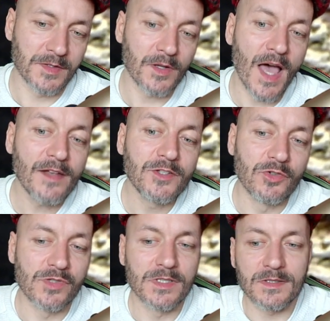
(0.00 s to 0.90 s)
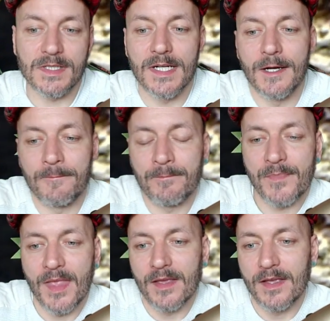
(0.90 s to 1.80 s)
unusual
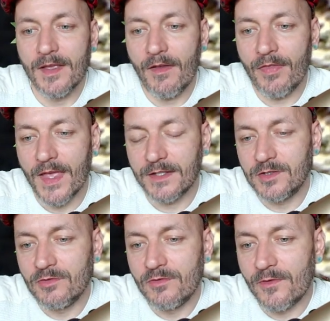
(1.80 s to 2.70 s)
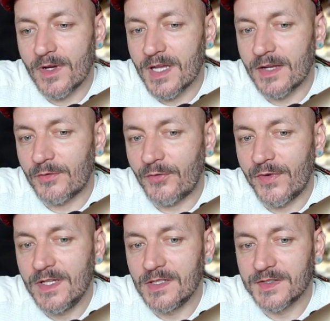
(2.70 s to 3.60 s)
that you can
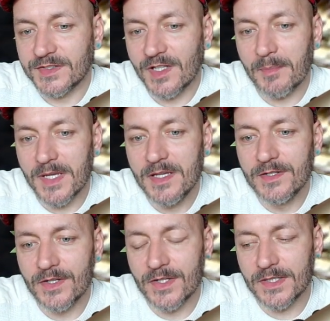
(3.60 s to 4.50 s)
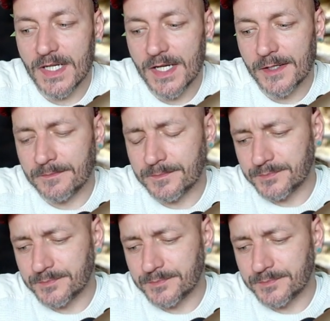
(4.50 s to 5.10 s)
feel some inner